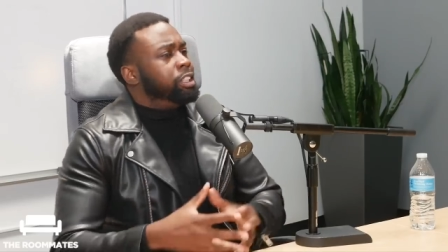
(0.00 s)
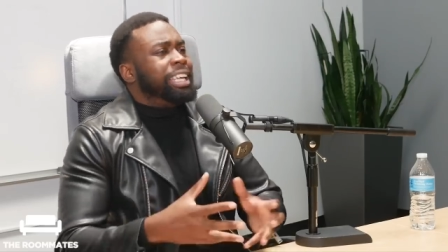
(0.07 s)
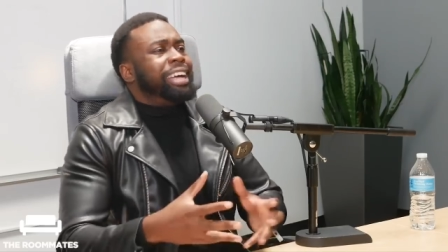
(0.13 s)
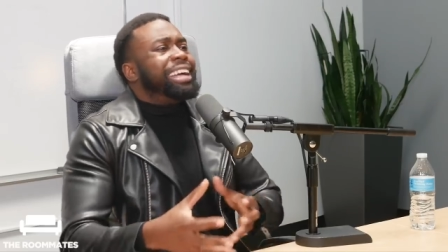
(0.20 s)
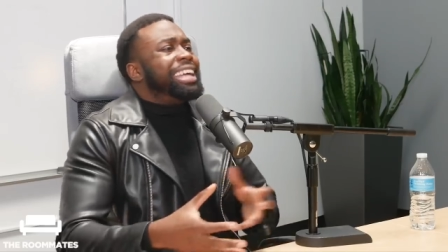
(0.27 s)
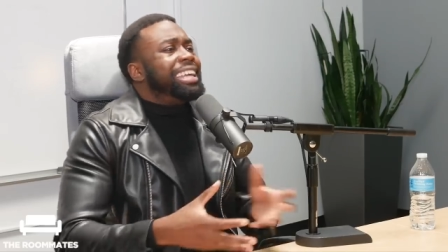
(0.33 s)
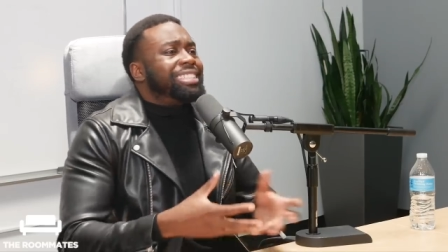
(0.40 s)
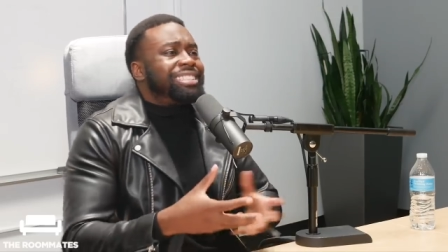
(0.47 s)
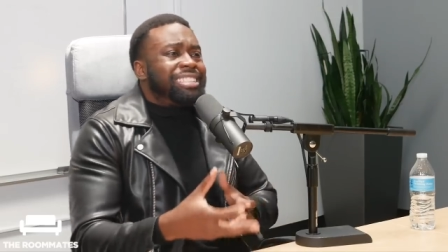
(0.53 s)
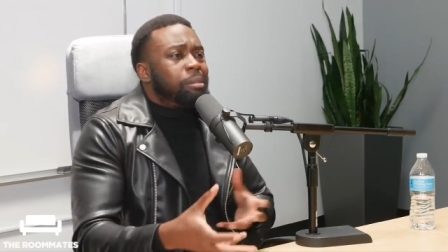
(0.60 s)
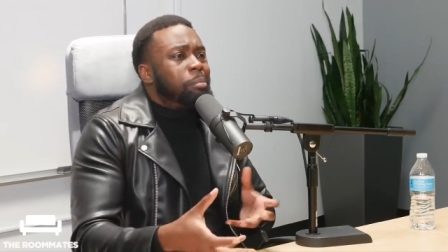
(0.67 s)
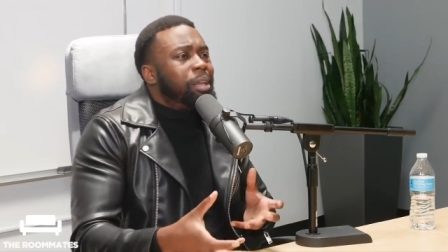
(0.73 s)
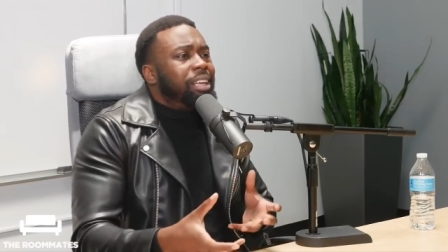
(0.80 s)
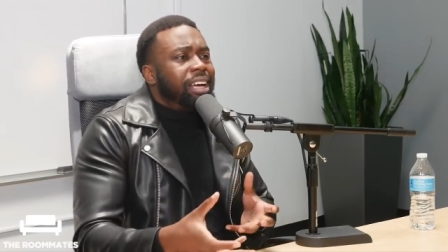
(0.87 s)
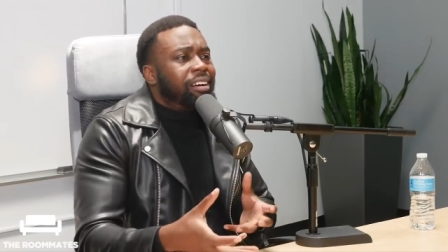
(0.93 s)
There is
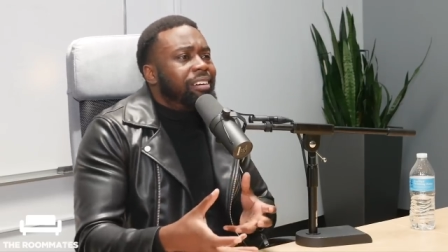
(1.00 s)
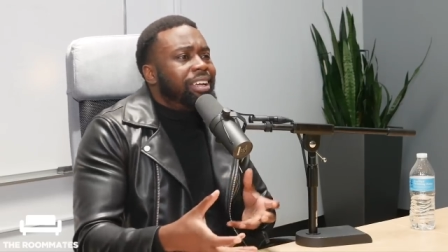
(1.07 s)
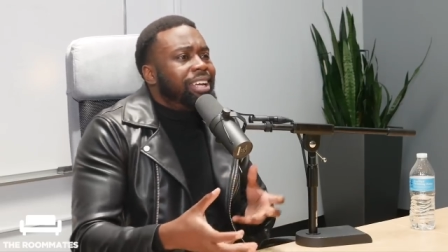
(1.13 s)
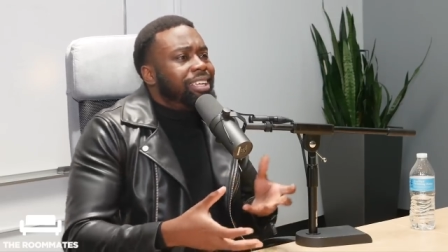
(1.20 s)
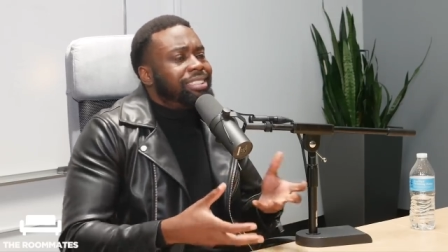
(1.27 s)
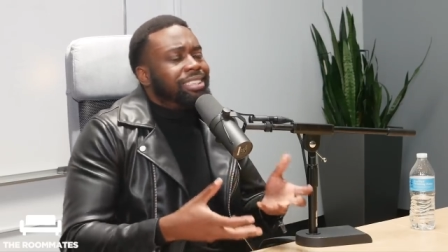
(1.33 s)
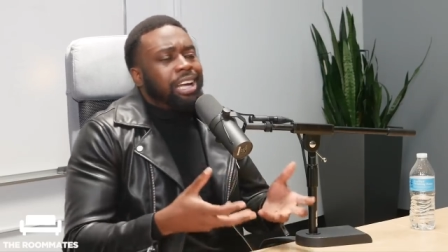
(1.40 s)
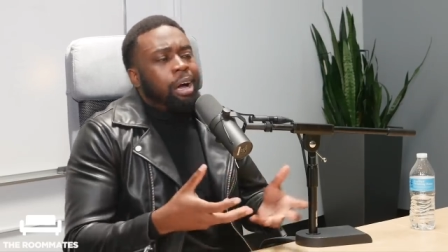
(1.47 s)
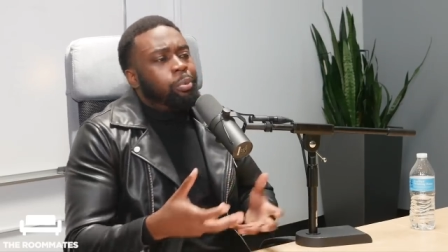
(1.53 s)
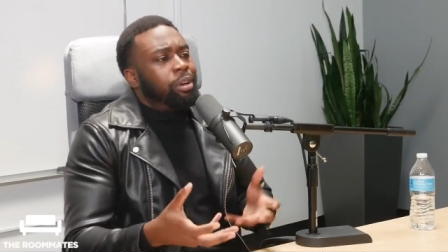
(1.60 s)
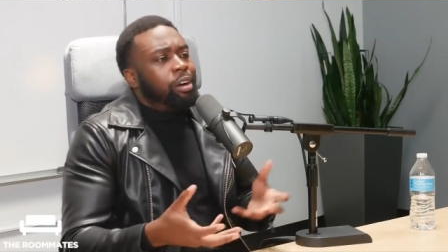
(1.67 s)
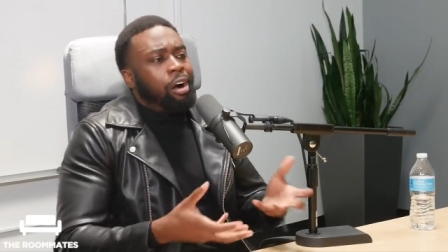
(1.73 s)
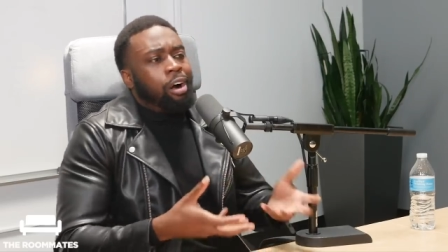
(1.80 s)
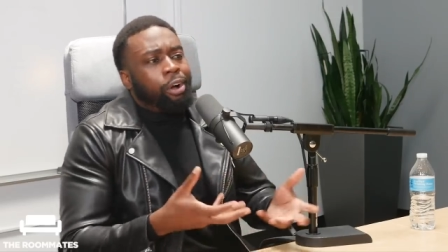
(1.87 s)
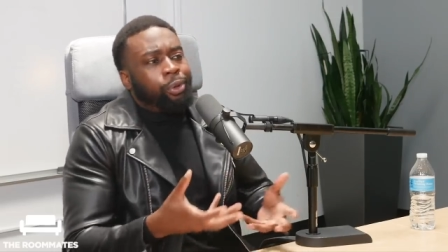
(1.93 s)
similarities, and I
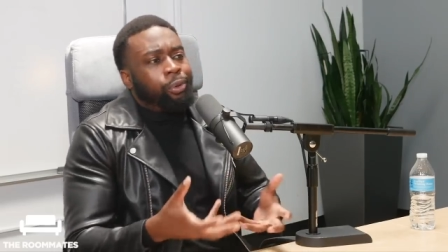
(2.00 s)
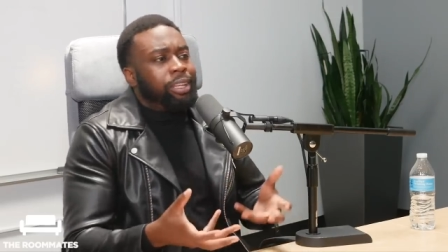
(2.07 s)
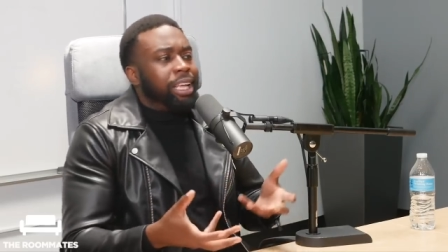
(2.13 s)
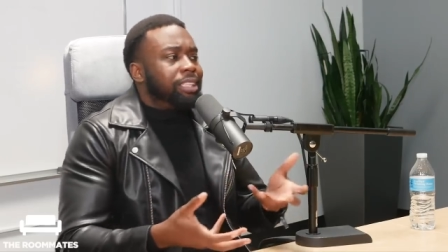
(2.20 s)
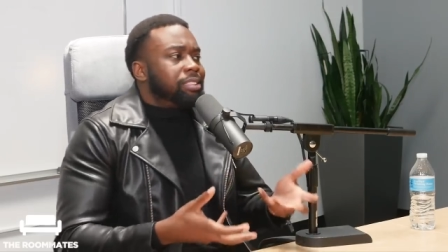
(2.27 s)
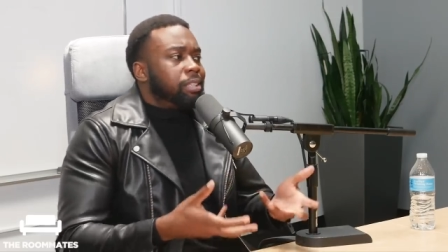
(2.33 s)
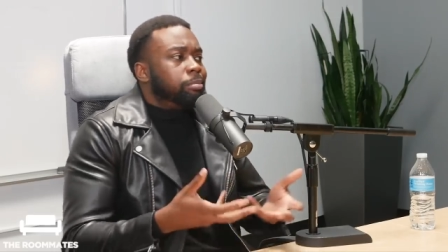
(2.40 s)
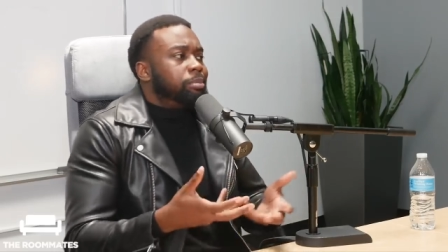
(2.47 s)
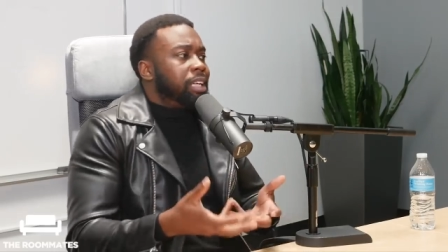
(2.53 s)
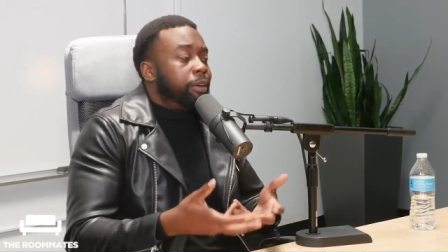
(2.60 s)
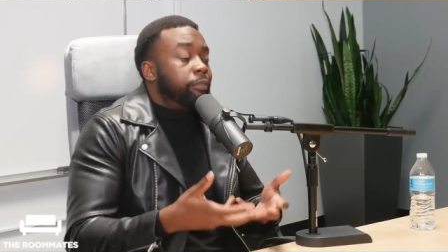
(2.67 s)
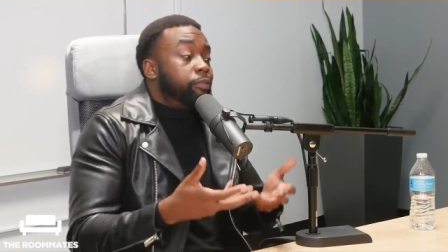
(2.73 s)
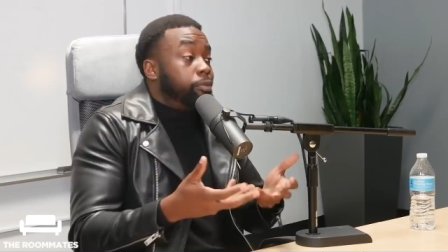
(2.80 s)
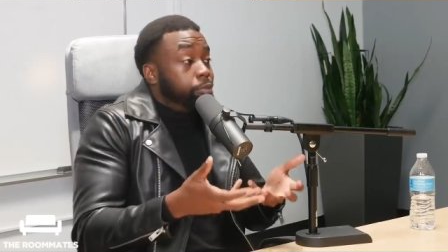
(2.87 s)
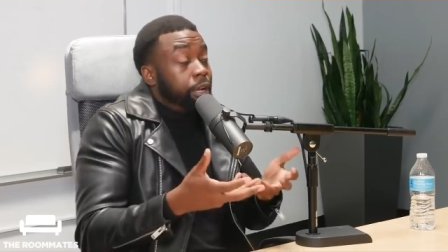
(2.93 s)
would argue that
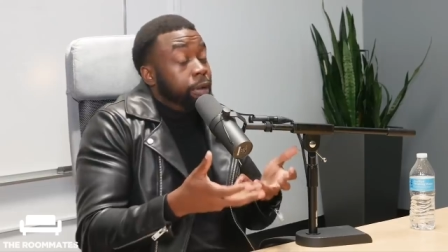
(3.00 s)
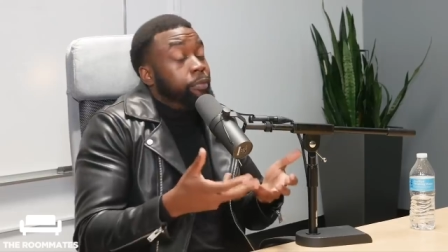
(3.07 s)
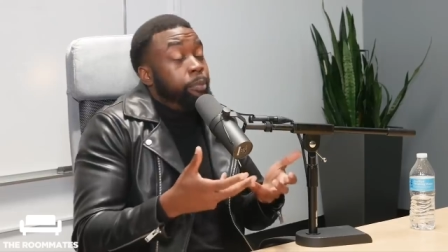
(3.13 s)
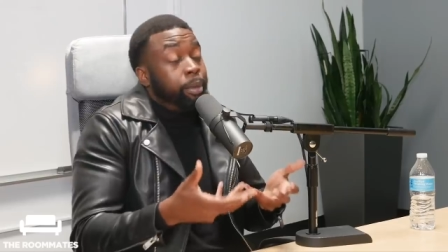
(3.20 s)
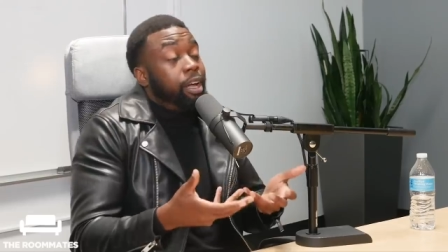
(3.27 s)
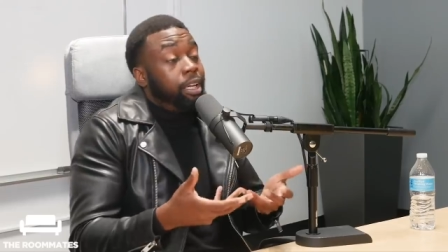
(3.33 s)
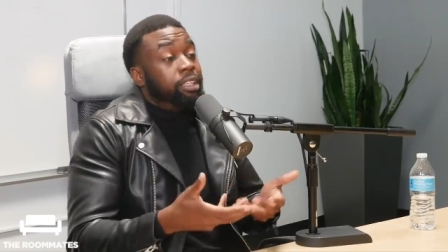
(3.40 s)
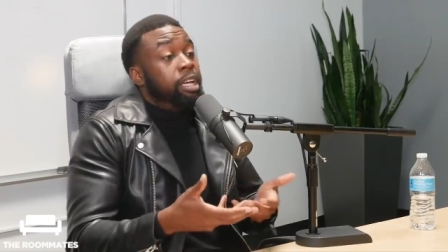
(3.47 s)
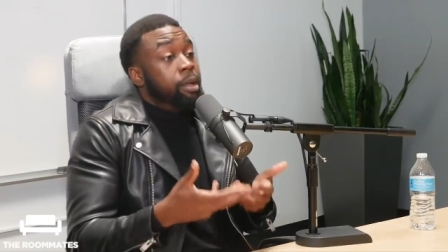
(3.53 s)
sometimes, I mean,